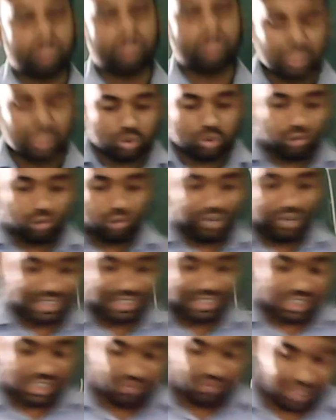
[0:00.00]
the two factors.
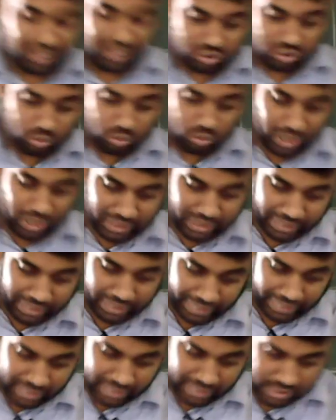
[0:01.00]
First one
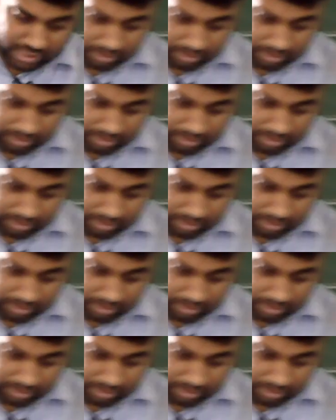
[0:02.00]
is